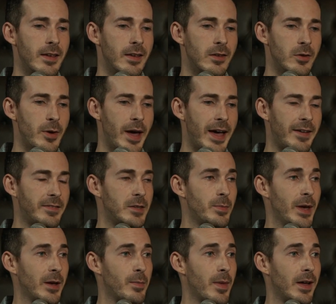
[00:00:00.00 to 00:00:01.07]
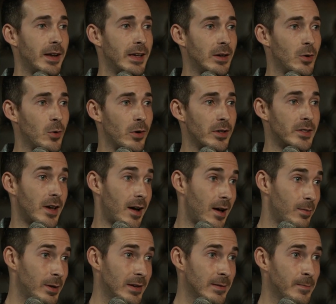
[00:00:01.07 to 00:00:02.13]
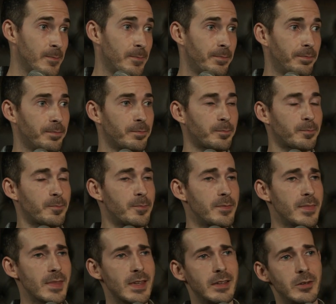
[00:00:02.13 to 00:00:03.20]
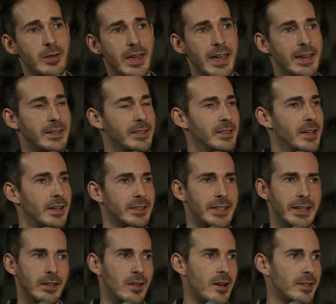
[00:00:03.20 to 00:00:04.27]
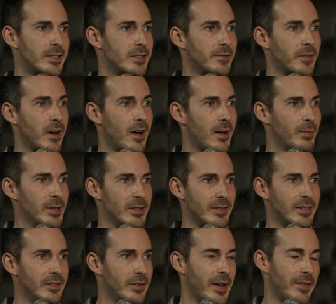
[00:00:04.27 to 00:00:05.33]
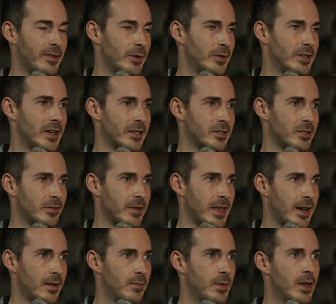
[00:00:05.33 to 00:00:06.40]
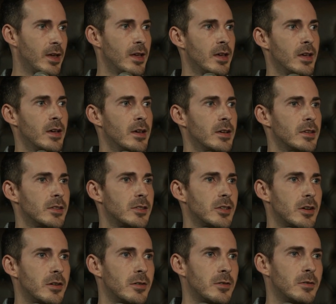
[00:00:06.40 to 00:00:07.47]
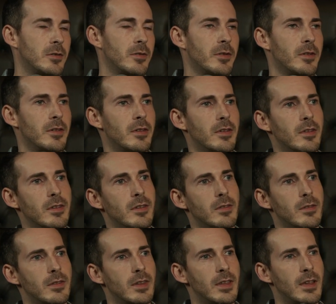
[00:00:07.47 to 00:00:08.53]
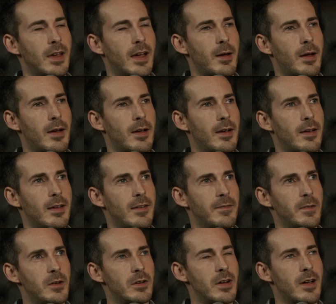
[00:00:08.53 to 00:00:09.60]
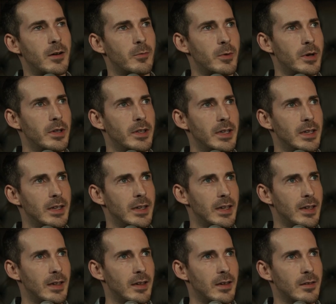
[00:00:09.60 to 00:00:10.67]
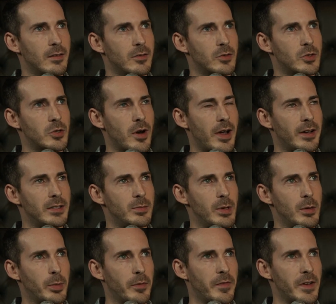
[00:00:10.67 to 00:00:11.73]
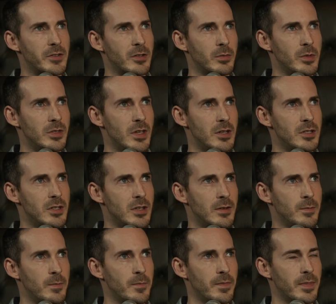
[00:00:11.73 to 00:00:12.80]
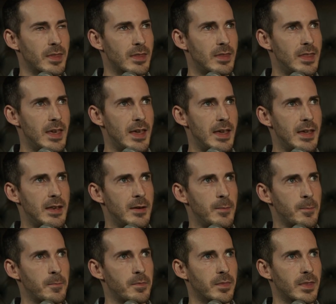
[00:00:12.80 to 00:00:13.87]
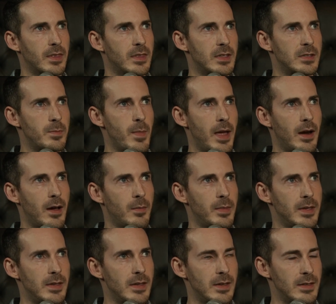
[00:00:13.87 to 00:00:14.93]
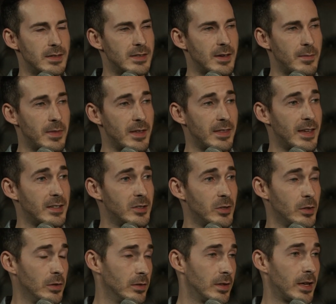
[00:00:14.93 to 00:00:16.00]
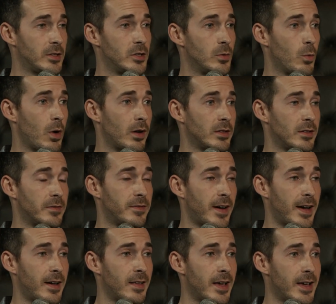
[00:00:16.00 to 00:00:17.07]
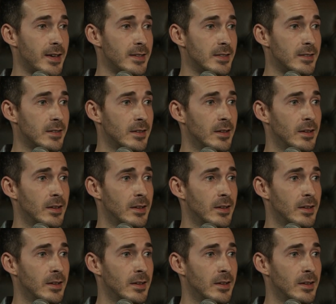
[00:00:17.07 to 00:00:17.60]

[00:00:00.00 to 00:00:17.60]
you have to make money or it's a hobby. You can't deduct any losses for a hobby. You have no deductions for that. So if you're not really trying to be a professional musician, then this may not be something that you want to file as.